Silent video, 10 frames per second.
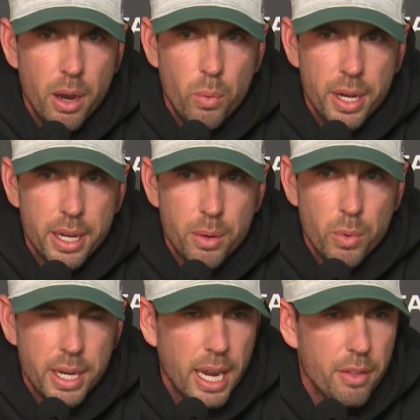Week in and
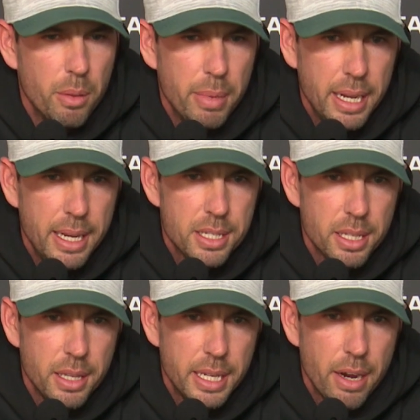week out in the meetings,
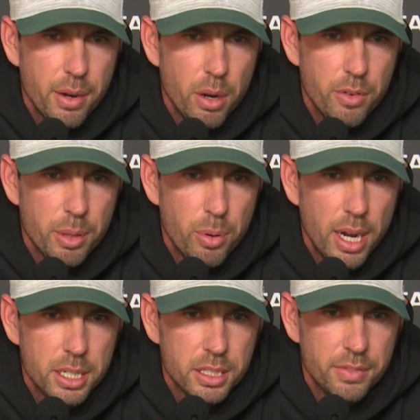and then carrying over to the
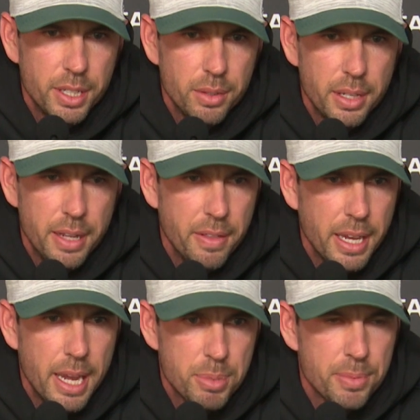practice field and in the
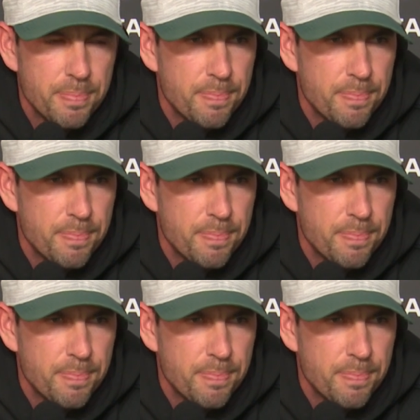games.